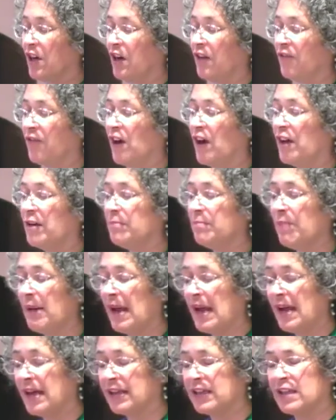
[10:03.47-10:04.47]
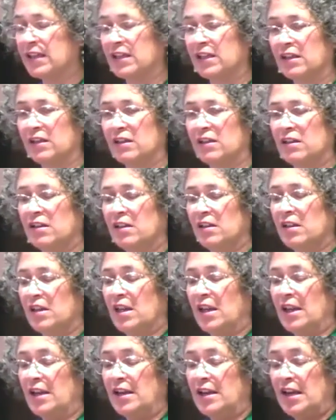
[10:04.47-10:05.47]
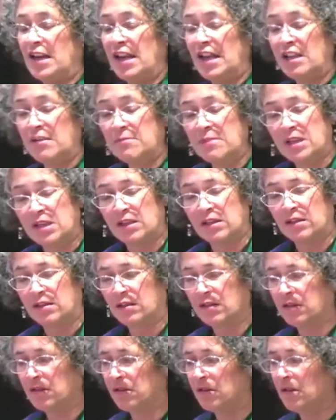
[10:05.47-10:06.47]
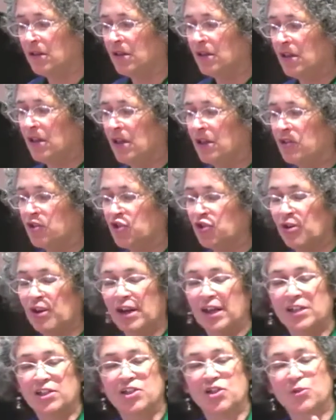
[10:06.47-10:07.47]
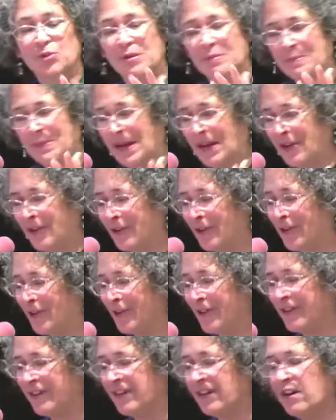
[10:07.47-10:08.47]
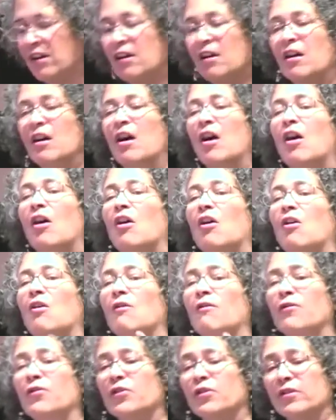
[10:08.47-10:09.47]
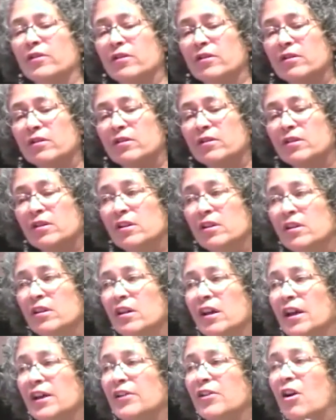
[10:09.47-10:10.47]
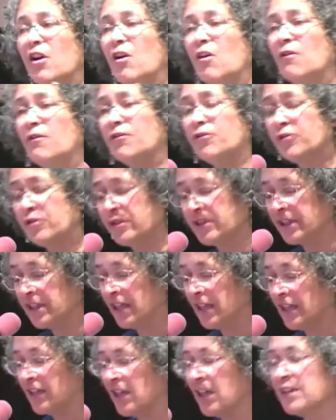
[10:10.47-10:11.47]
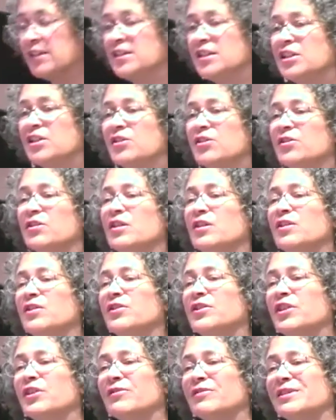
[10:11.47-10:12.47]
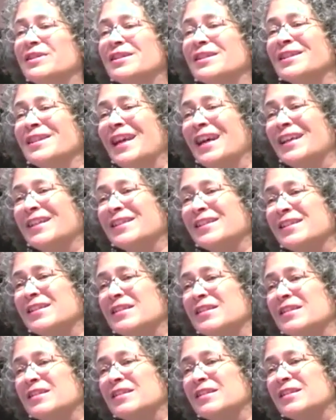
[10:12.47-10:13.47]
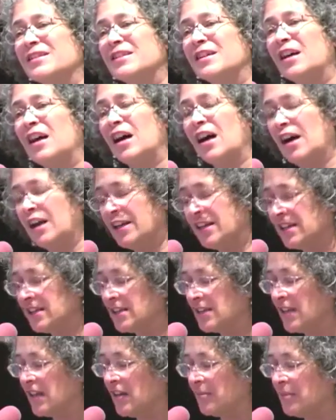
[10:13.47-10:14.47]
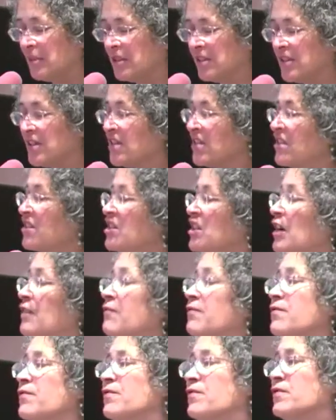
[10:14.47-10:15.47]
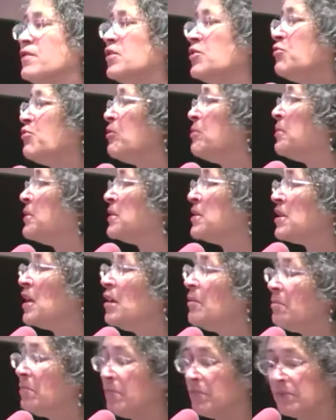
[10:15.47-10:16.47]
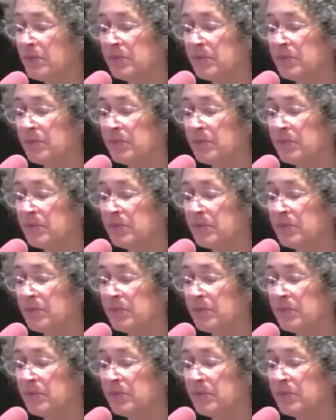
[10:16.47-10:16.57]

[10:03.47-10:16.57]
of unpacking and naming and trying to do it better over and over again until there is less unexamined stuff to trip us up.